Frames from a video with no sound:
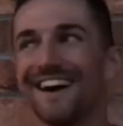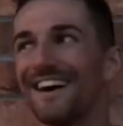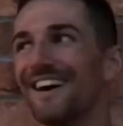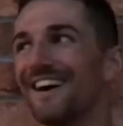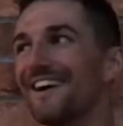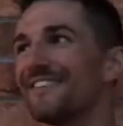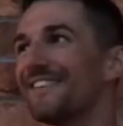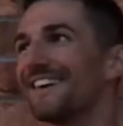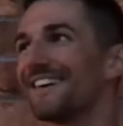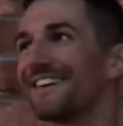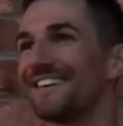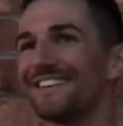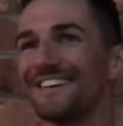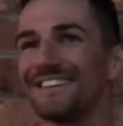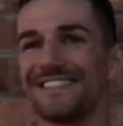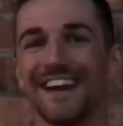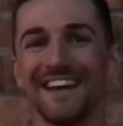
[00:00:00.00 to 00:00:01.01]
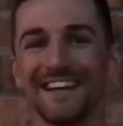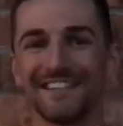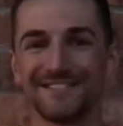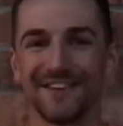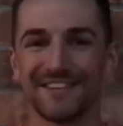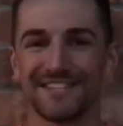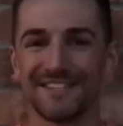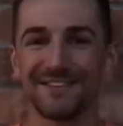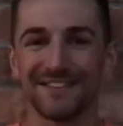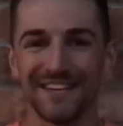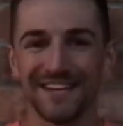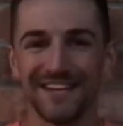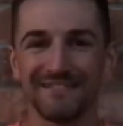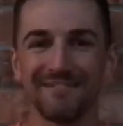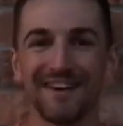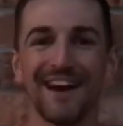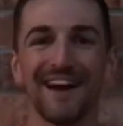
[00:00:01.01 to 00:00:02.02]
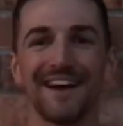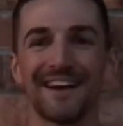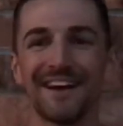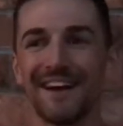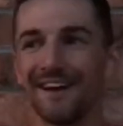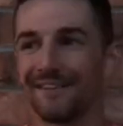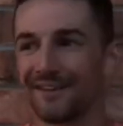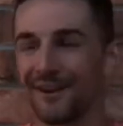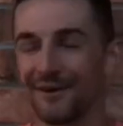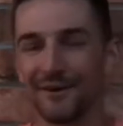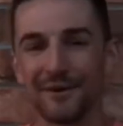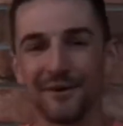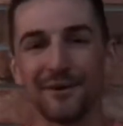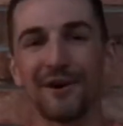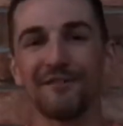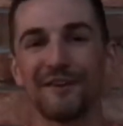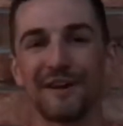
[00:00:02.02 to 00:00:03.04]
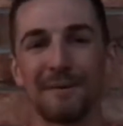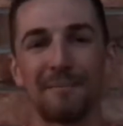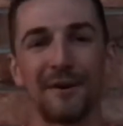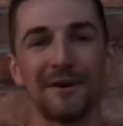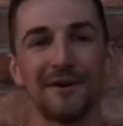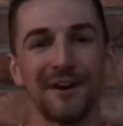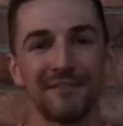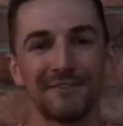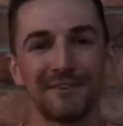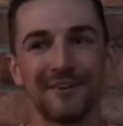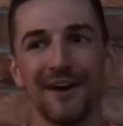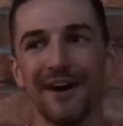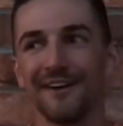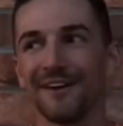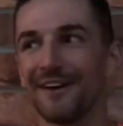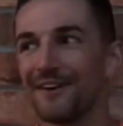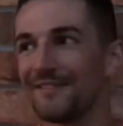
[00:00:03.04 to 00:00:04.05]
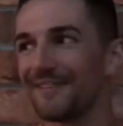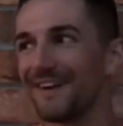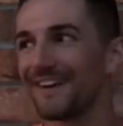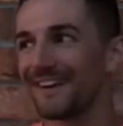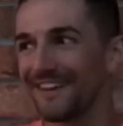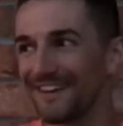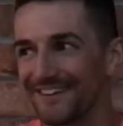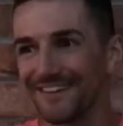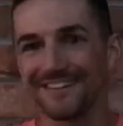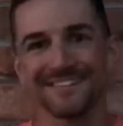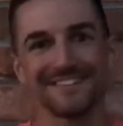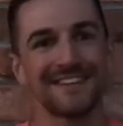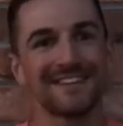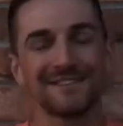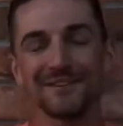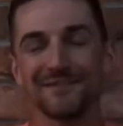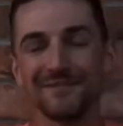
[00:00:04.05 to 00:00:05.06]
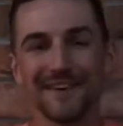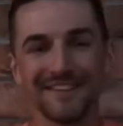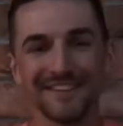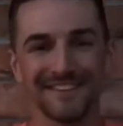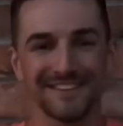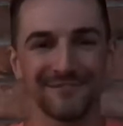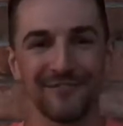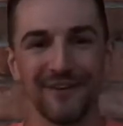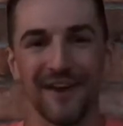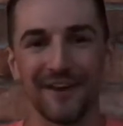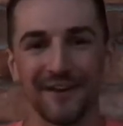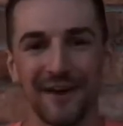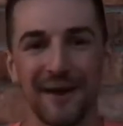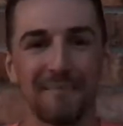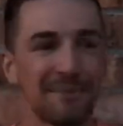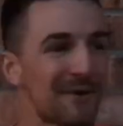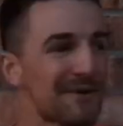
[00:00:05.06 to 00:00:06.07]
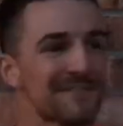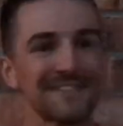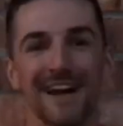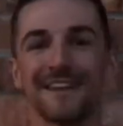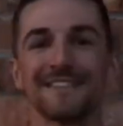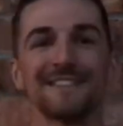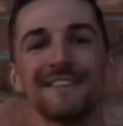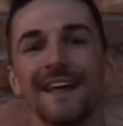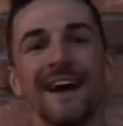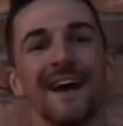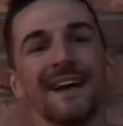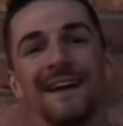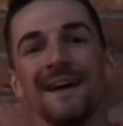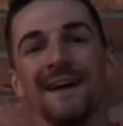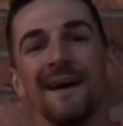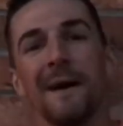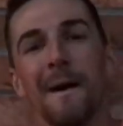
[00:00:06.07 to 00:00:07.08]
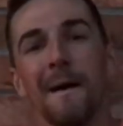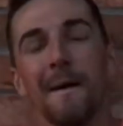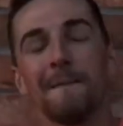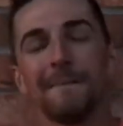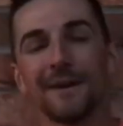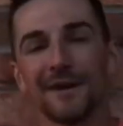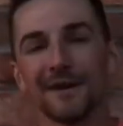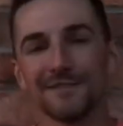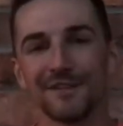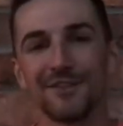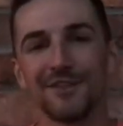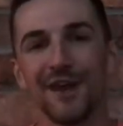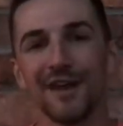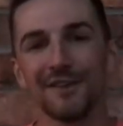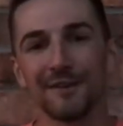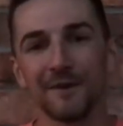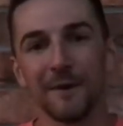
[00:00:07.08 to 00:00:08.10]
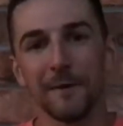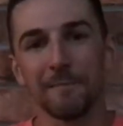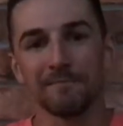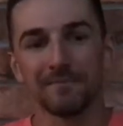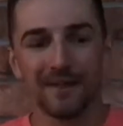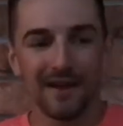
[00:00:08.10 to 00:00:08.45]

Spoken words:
Oh my goodness. And especially with getting my KONA Qualified Apparel off the ground. Oh my goodness. Tremendous failure on both sides of that. But here's the thing though.